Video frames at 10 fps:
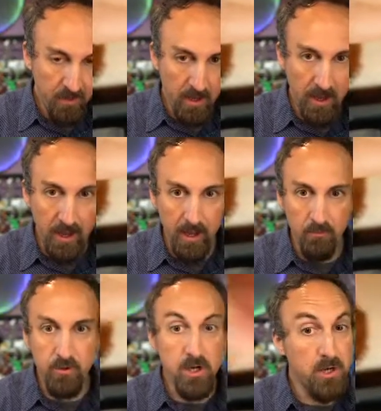And
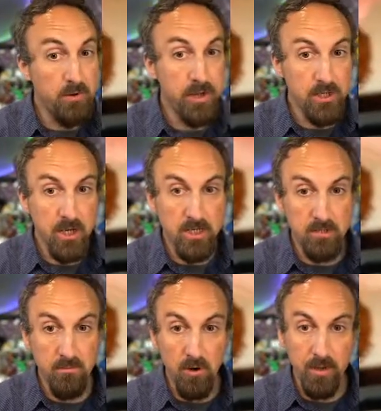when you're doing injection
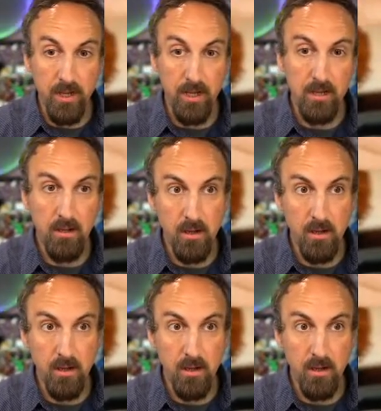molding,